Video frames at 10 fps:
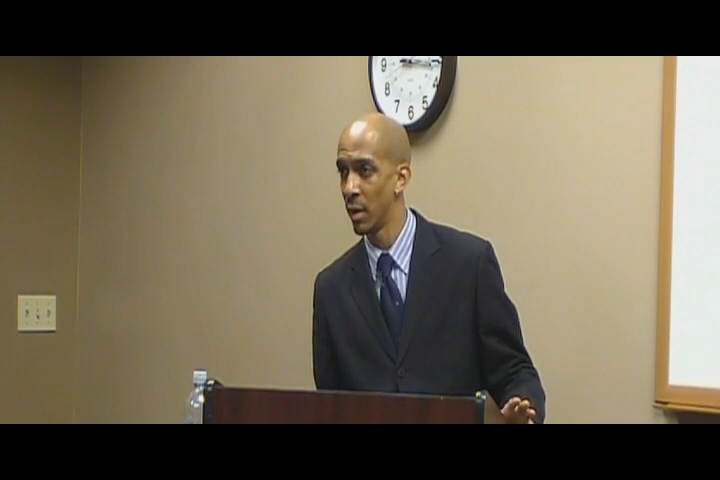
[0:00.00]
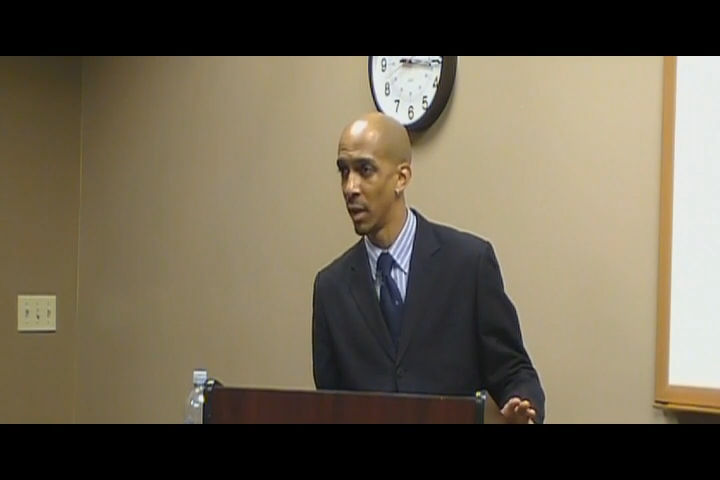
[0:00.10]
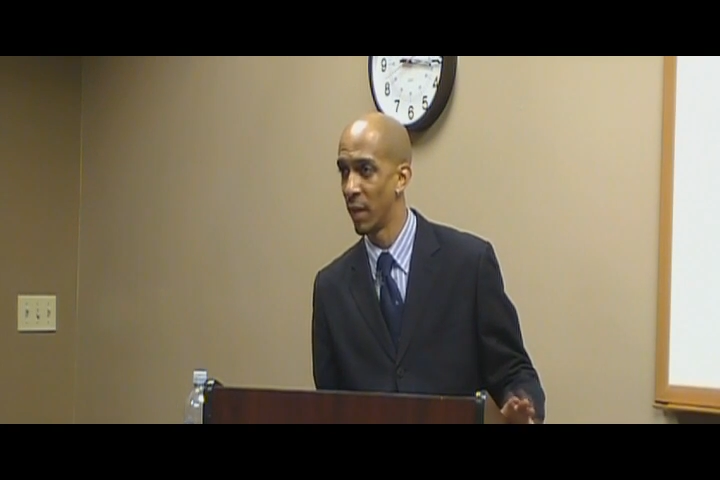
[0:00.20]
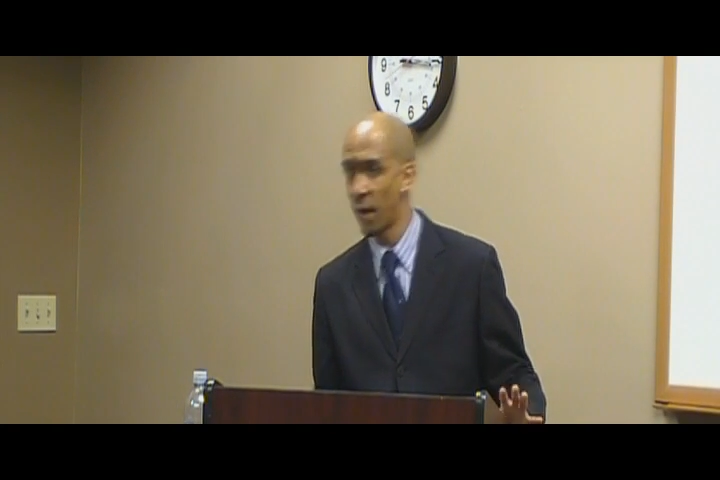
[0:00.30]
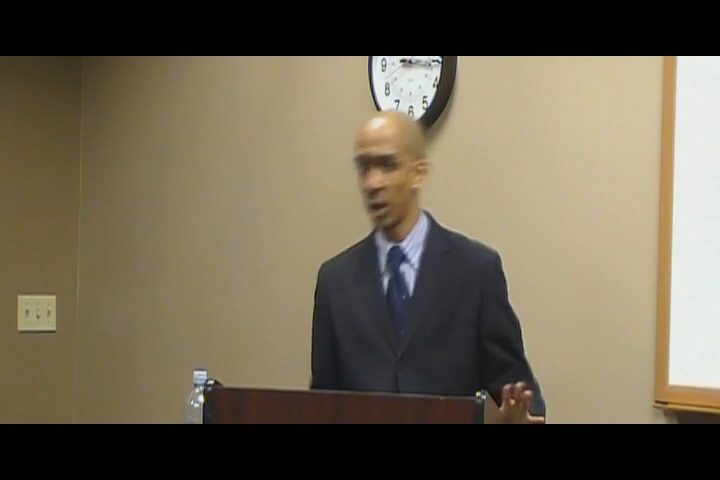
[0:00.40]

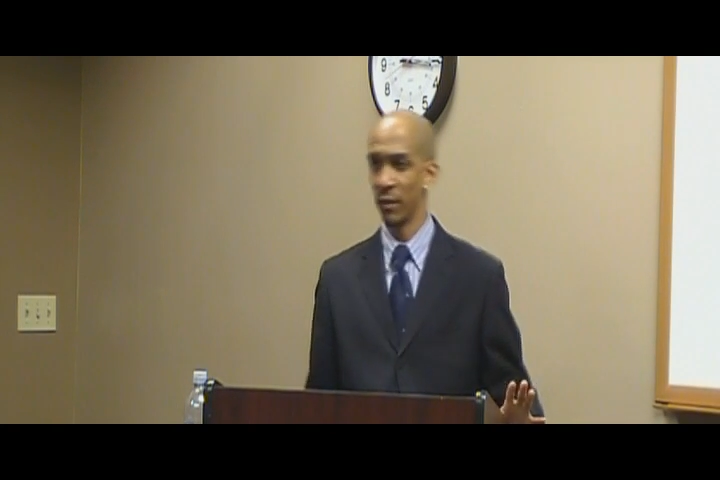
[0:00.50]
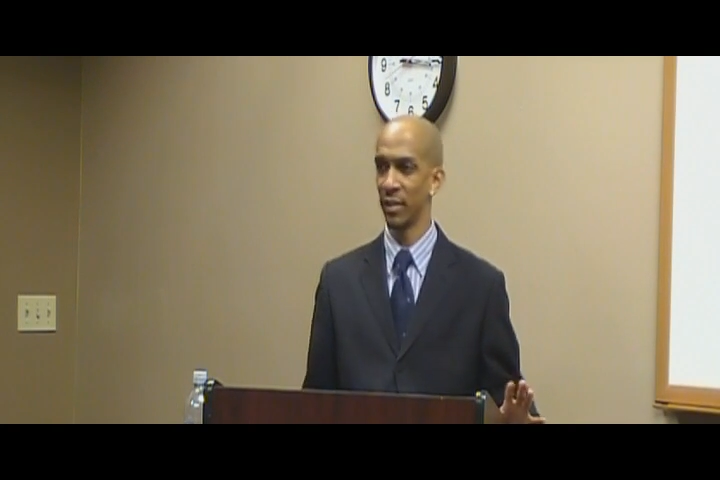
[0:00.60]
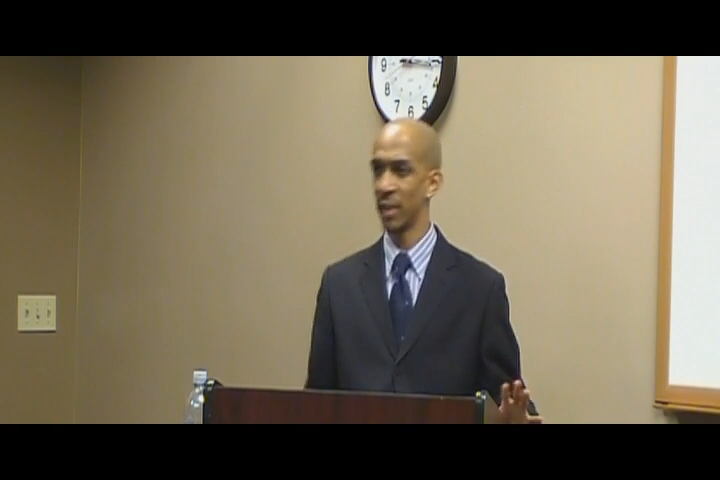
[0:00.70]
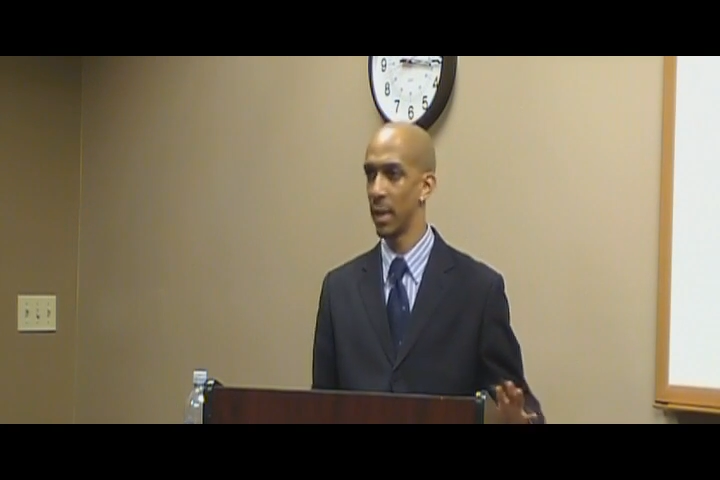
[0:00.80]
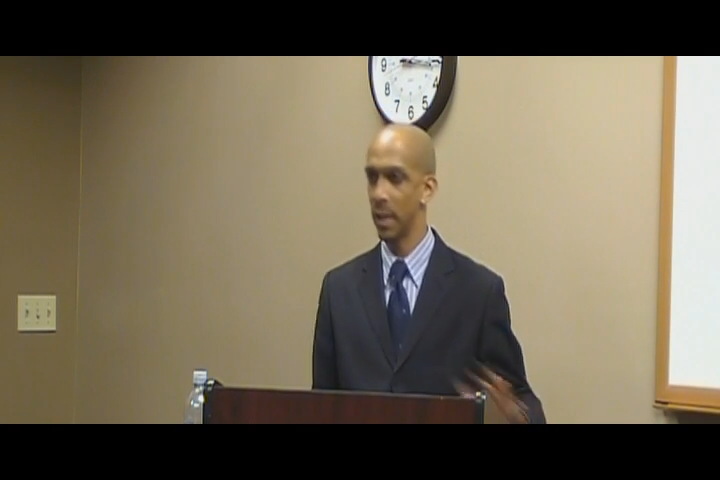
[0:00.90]
if all of a
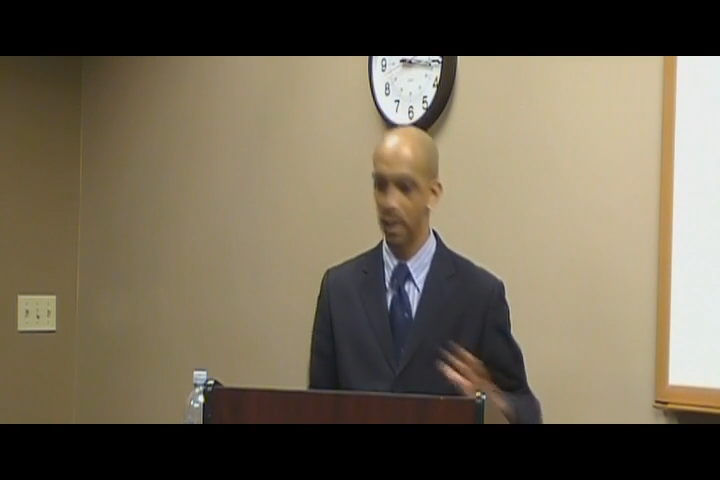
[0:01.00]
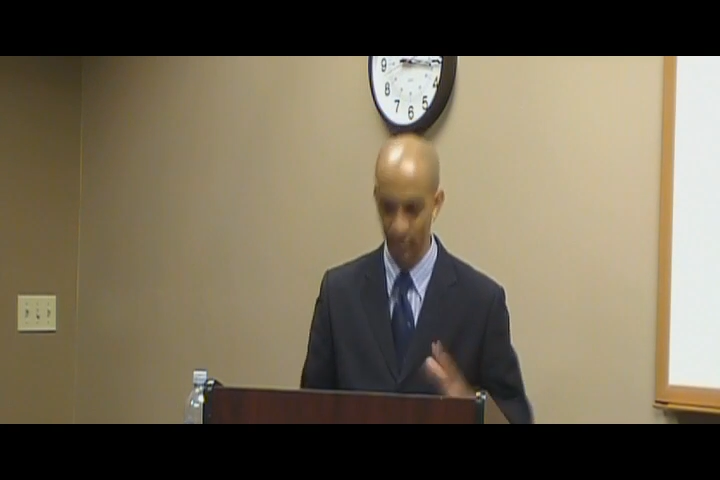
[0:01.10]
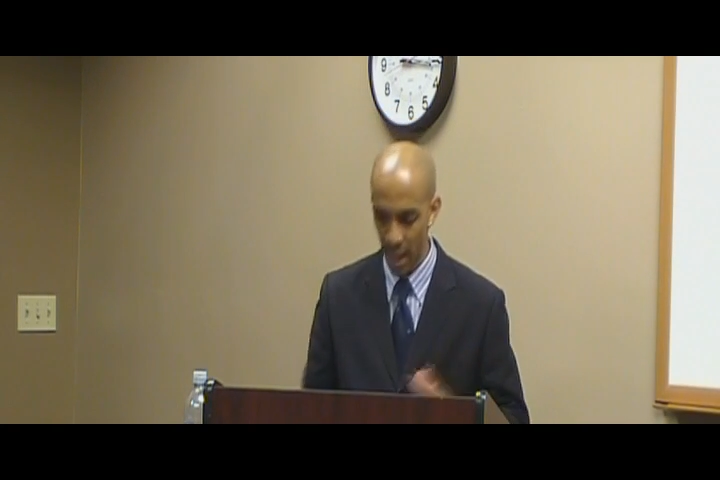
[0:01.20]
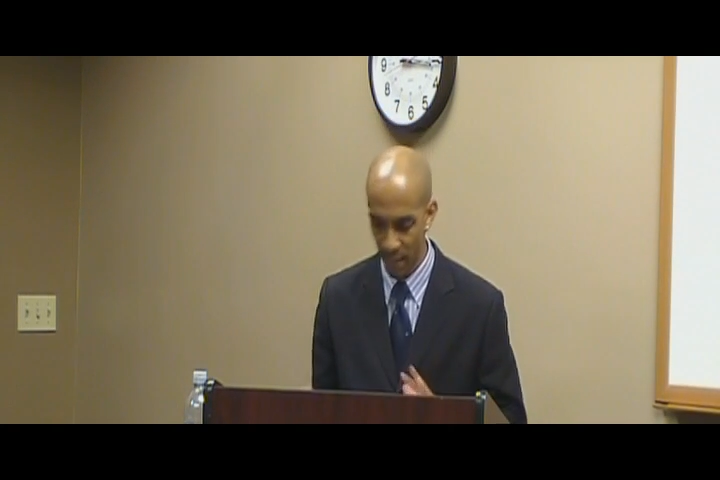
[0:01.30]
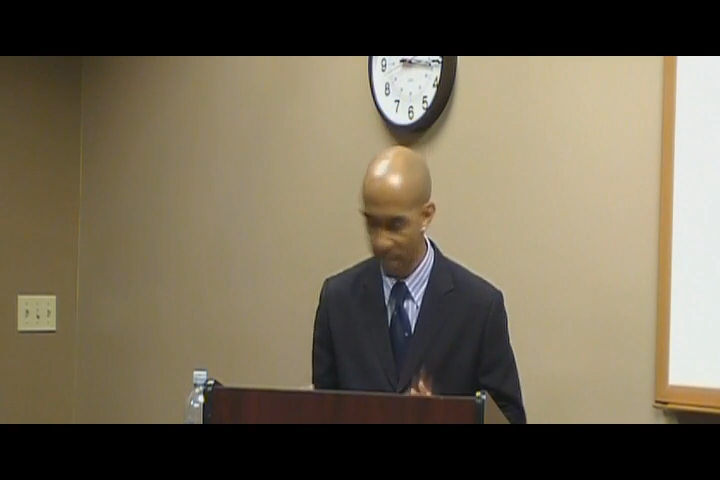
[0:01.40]
sudden he's
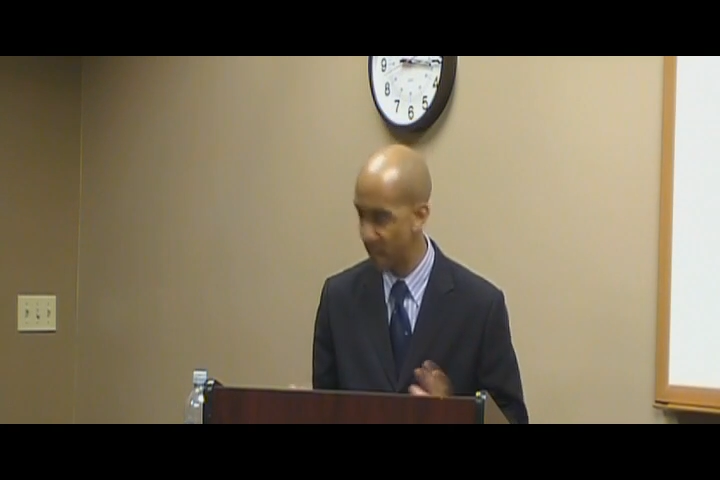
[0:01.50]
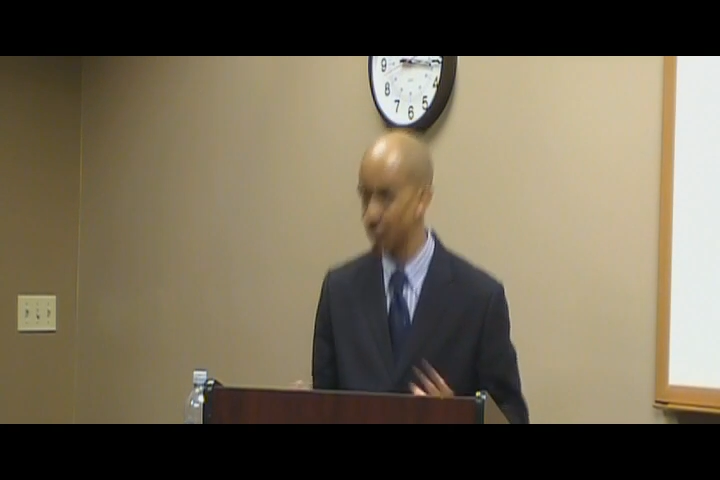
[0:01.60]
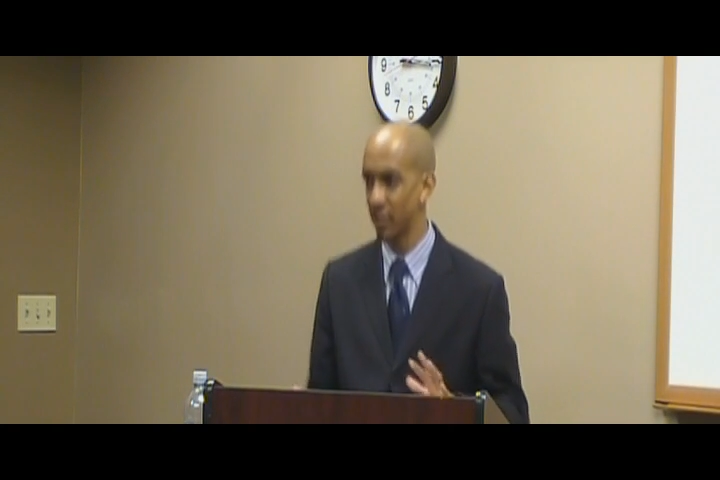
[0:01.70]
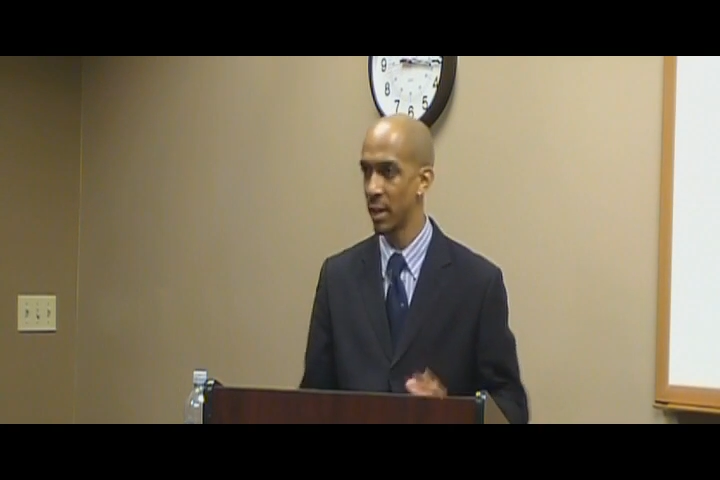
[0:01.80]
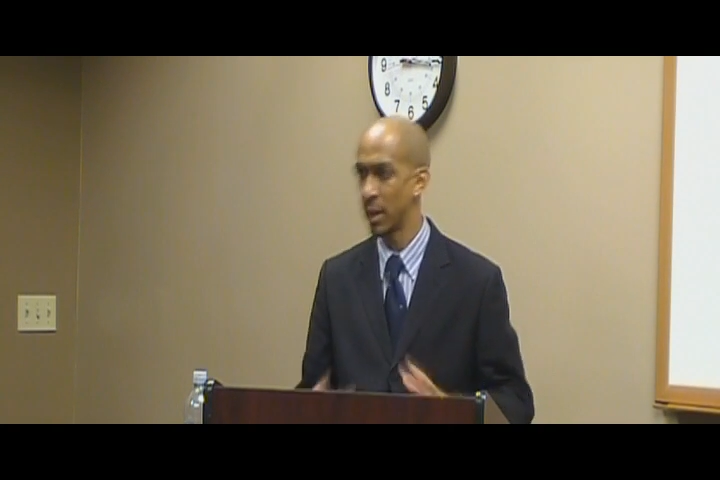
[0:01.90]
kind of
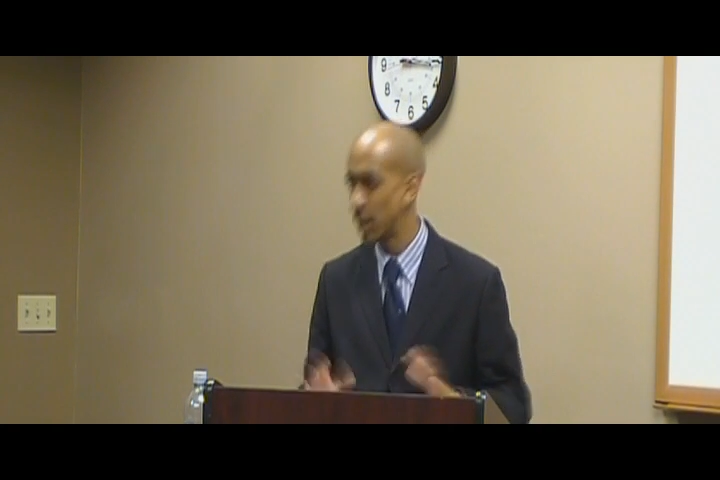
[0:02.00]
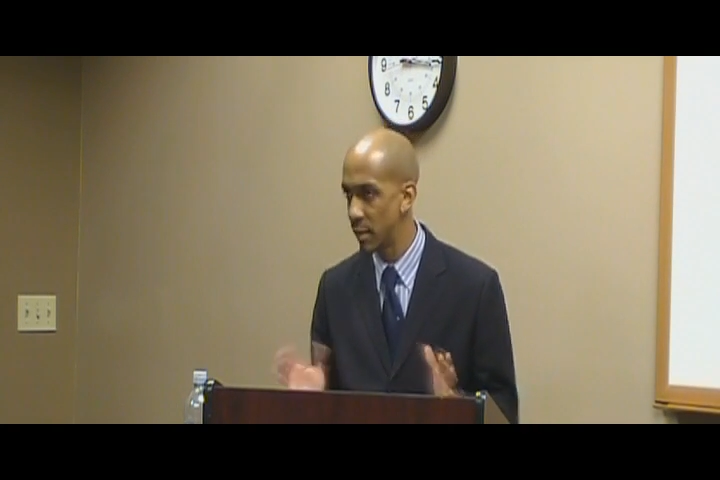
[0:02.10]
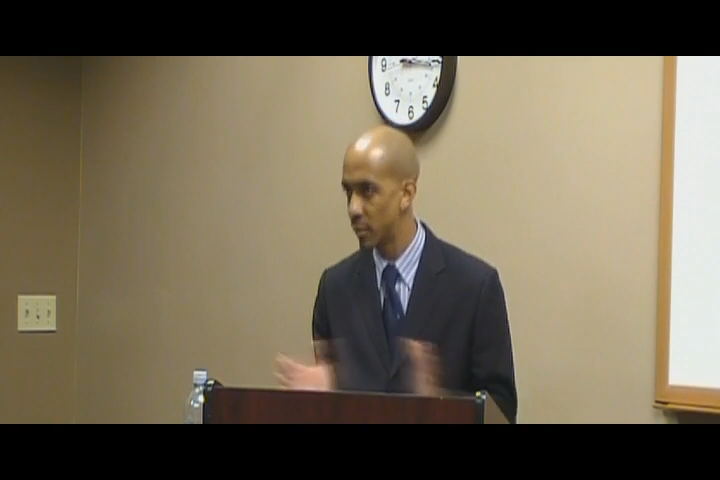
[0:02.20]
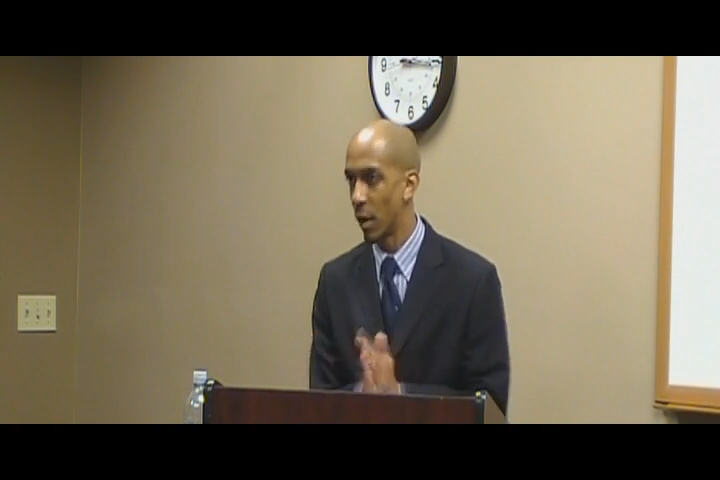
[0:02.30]
fidgeting and he's